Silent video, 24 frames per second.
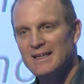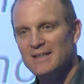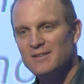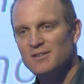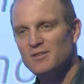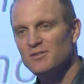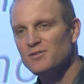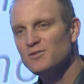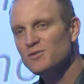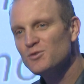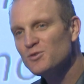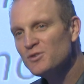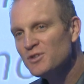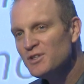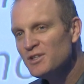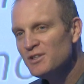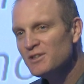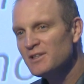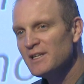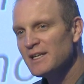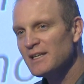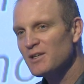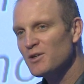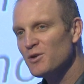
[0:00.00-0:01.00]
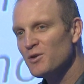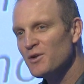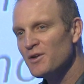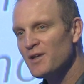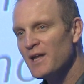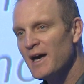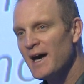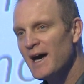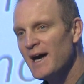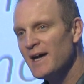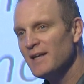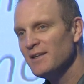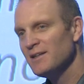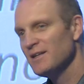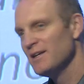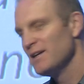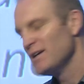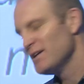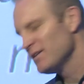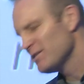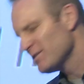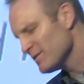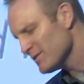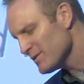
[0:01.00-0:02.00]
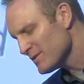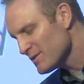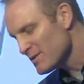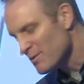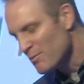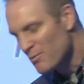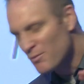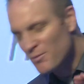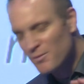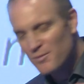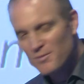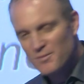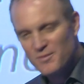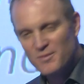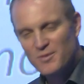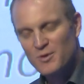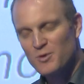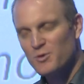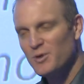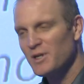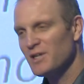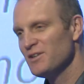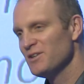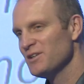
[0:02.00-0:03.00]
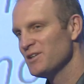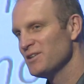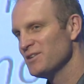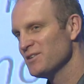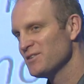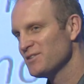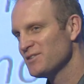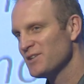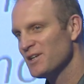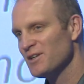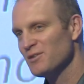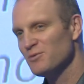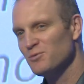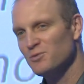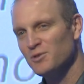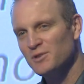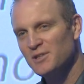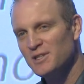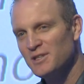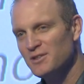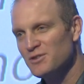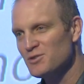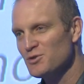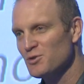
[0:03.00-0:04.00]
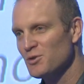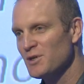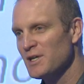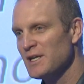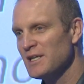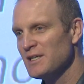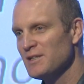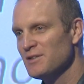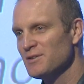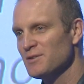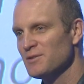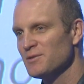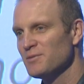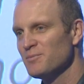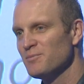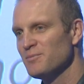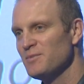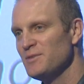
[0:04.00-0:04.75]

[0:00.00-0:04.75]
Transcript: The sooner you let go of that, the quicker you're going to start really enjoying your